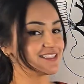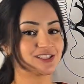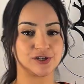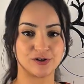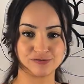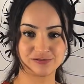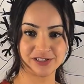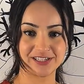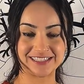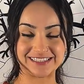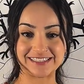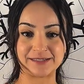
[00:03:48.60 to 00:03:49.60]
so hopefully you
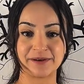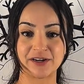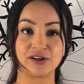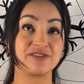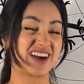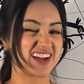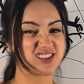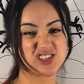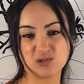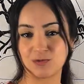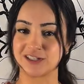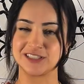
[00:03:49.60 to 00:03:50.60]
can see better if I look
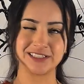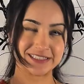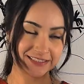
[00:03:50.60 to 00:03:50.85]
worse.